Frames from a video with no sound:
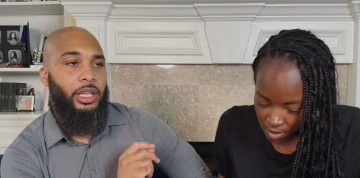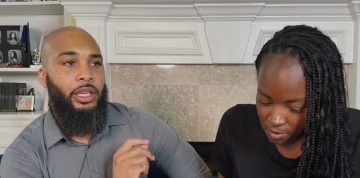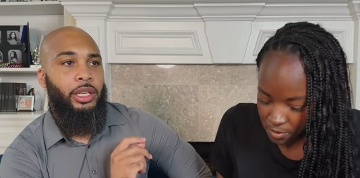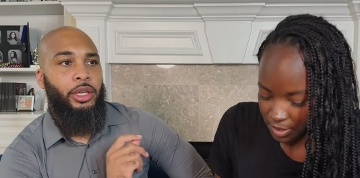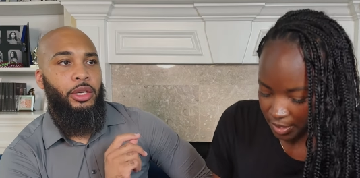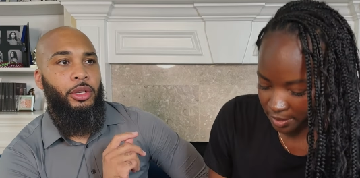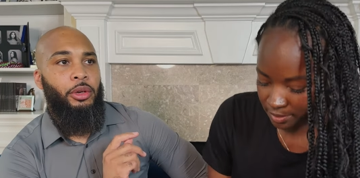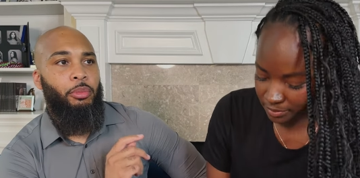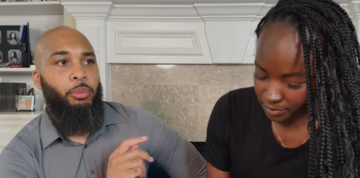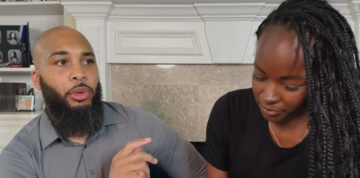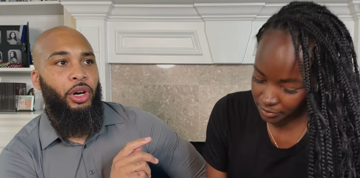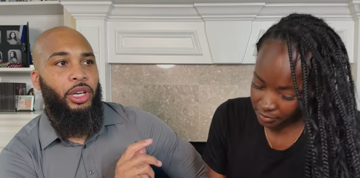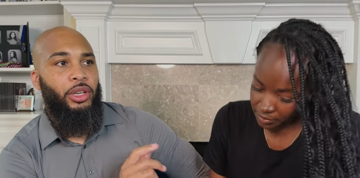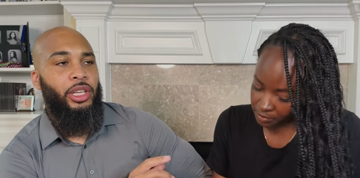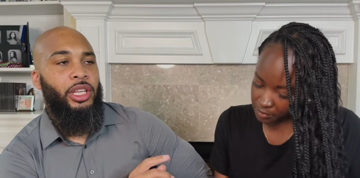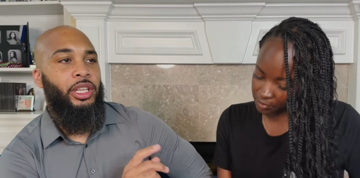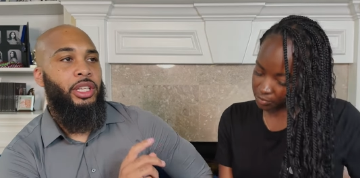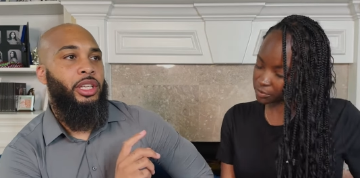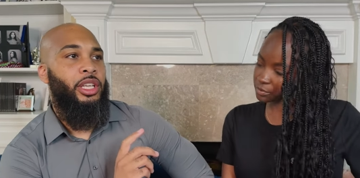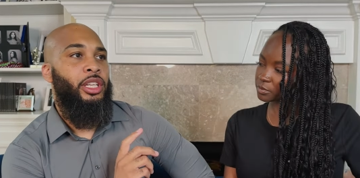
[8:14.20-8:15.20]
Speaker 1: Okay. But
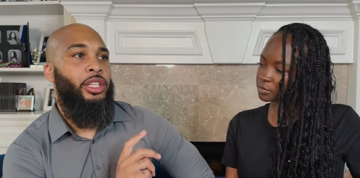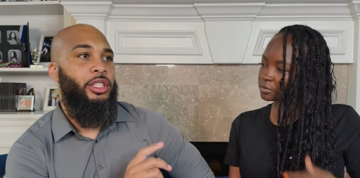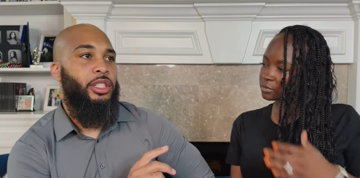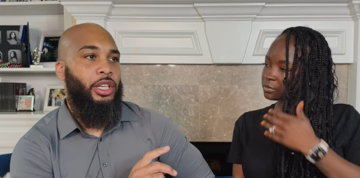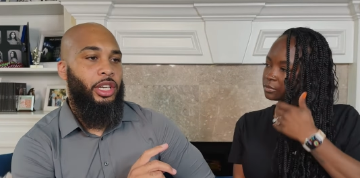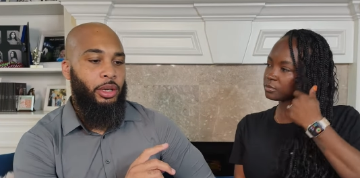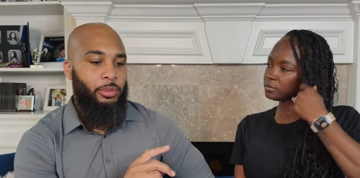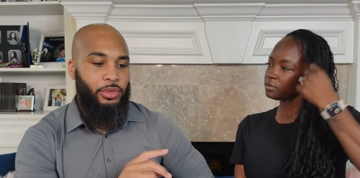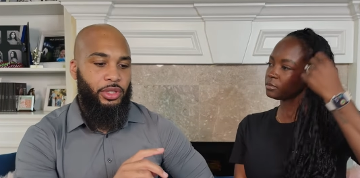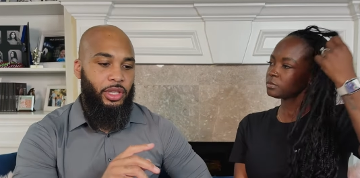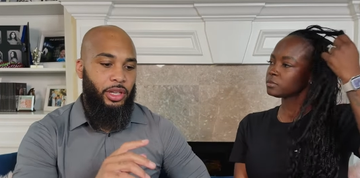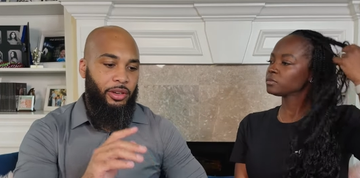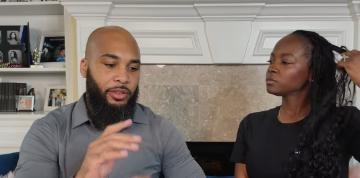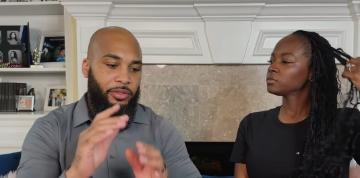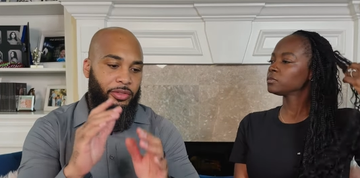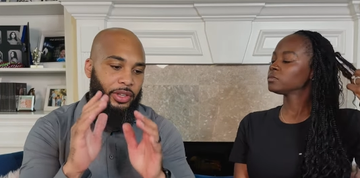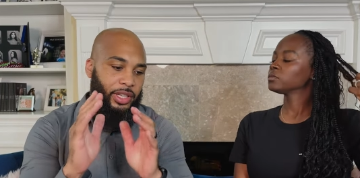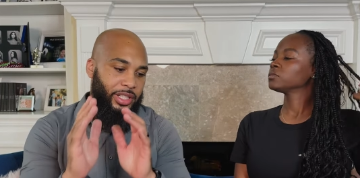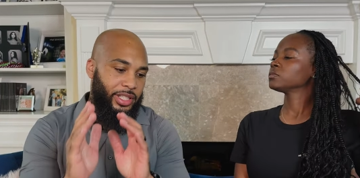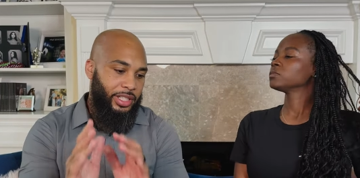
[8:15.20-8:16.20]
in terms of
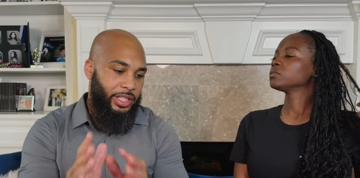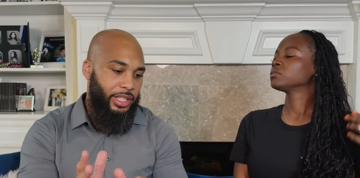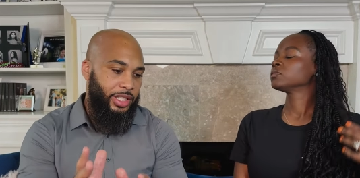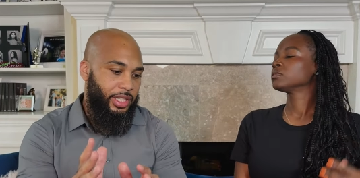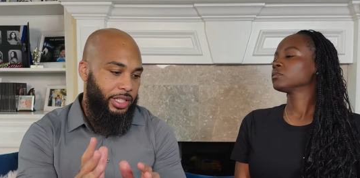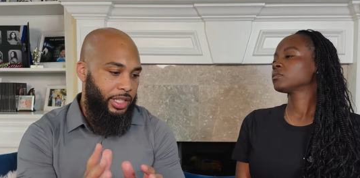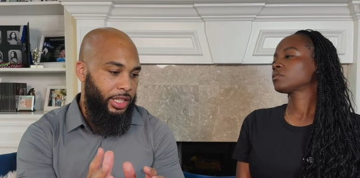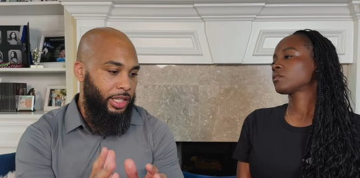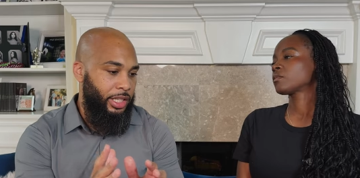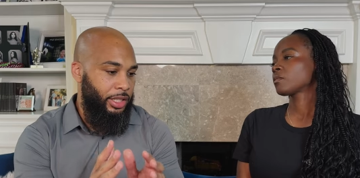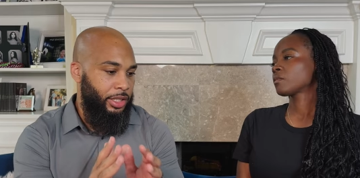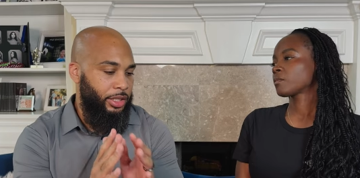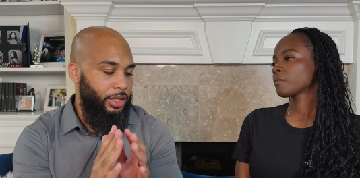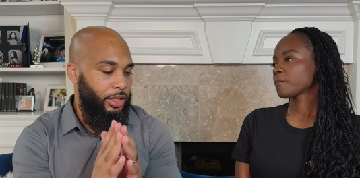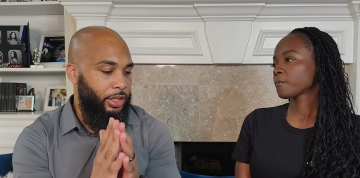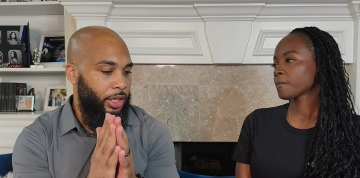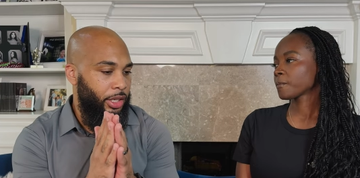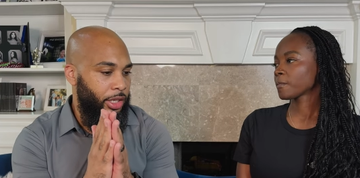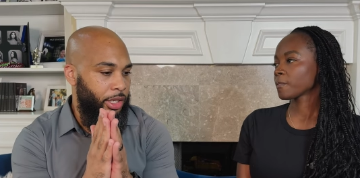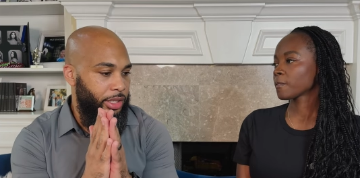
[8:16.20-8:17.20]
assisting
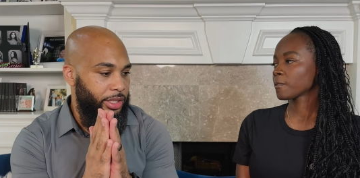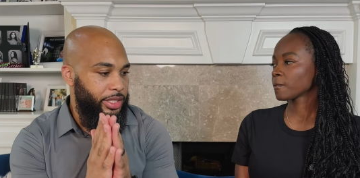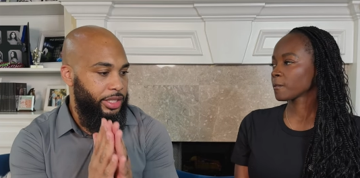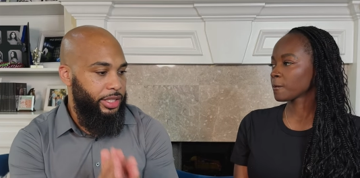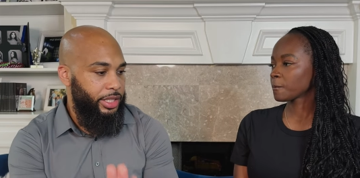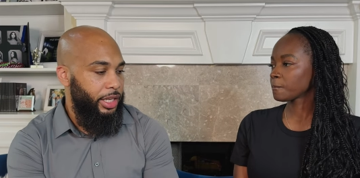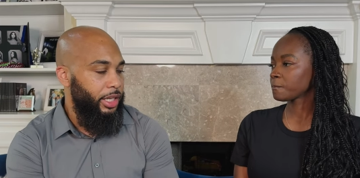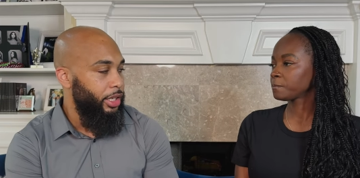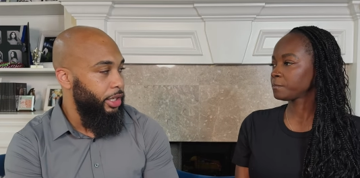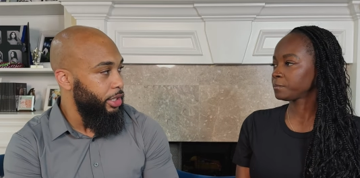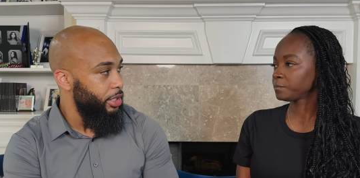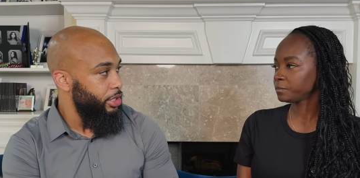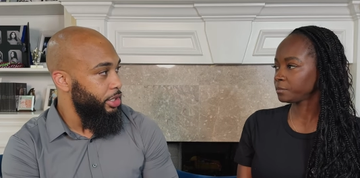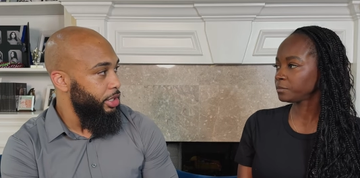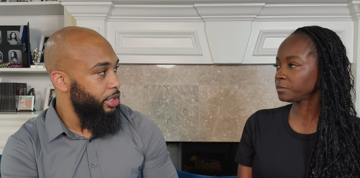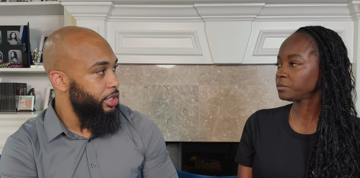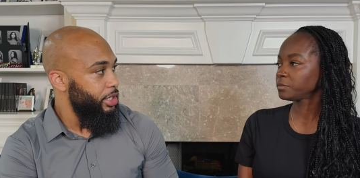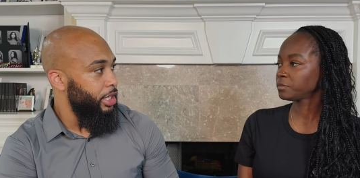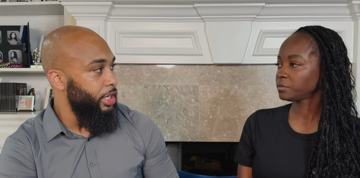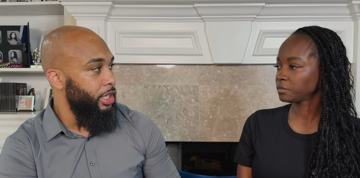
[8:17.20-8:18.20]
uh, sellers, you're
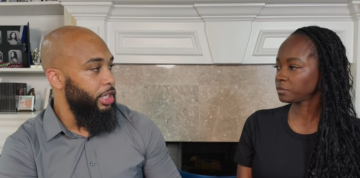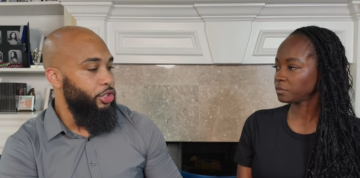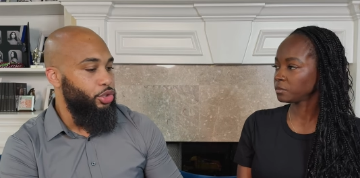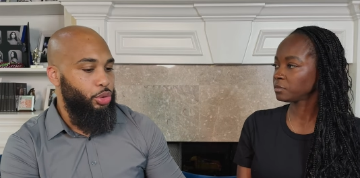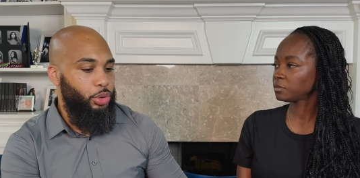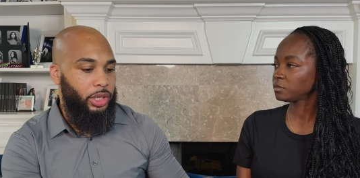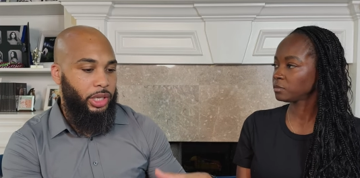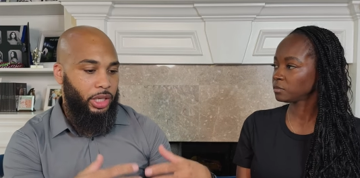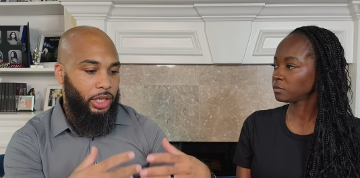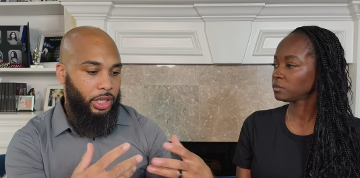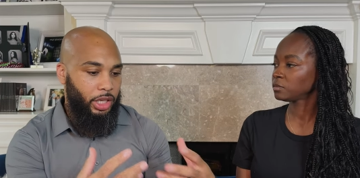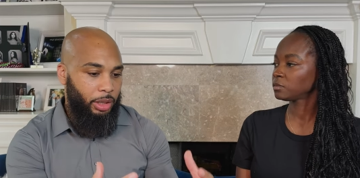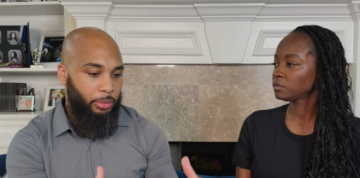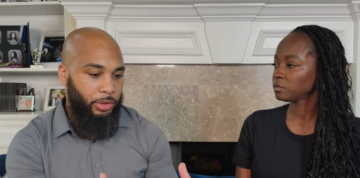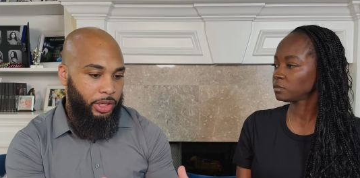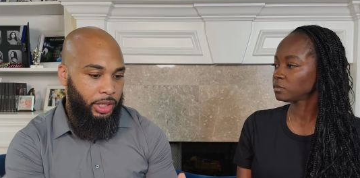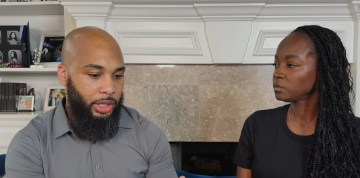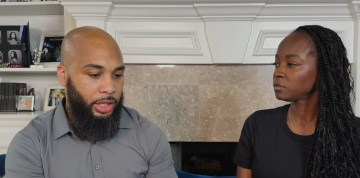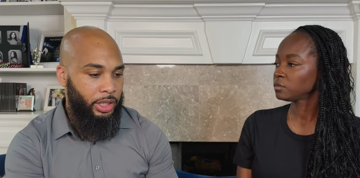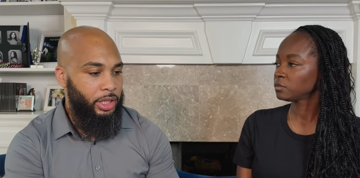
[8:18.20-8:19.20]
saying that you can come
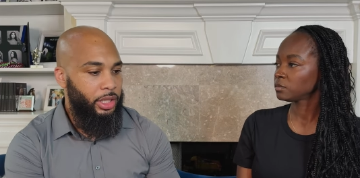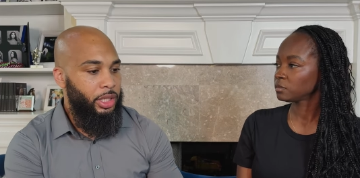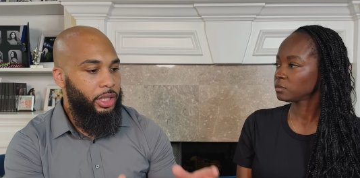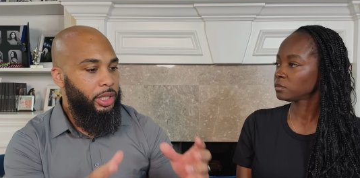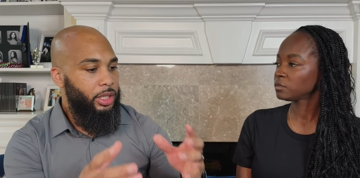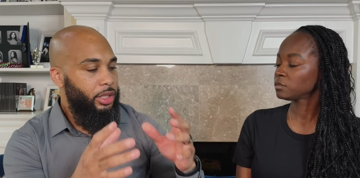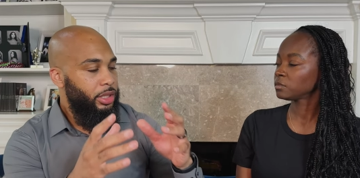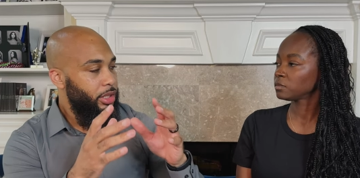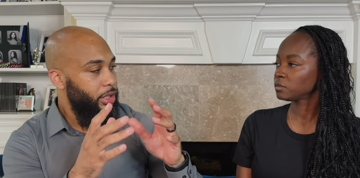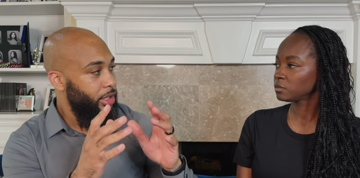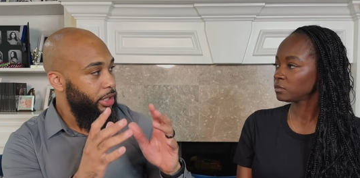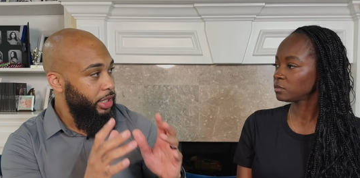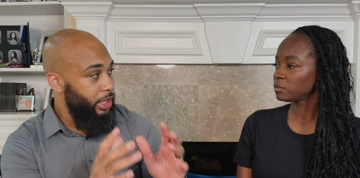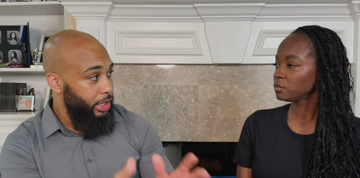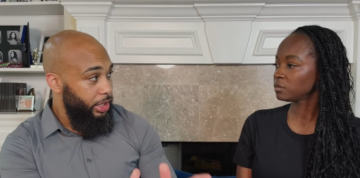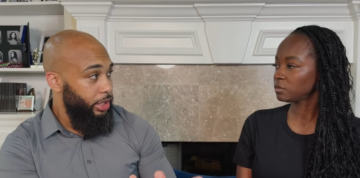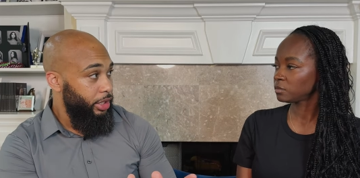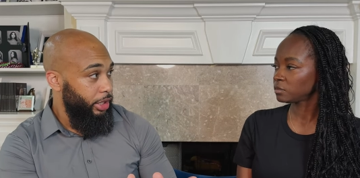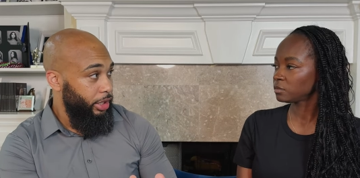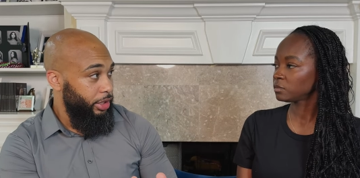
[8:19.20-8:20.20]
in,
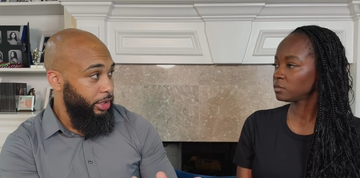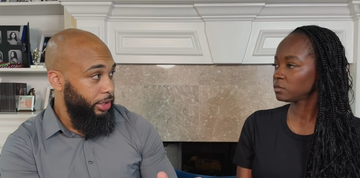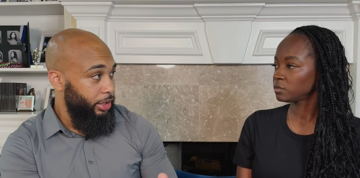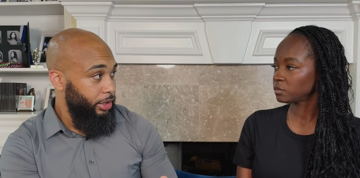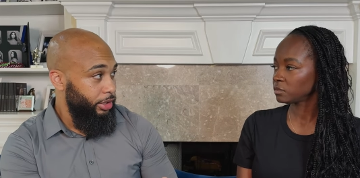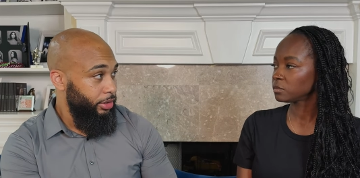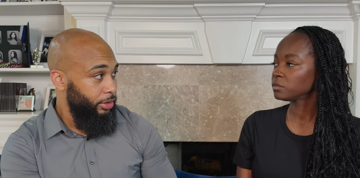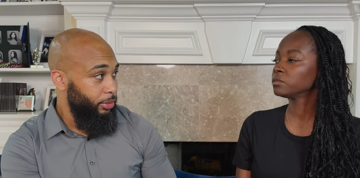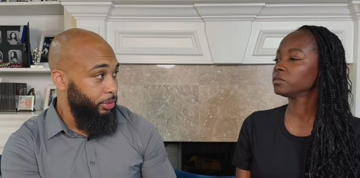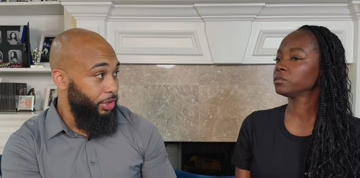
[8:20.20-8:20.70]
declutter, mm-hmm.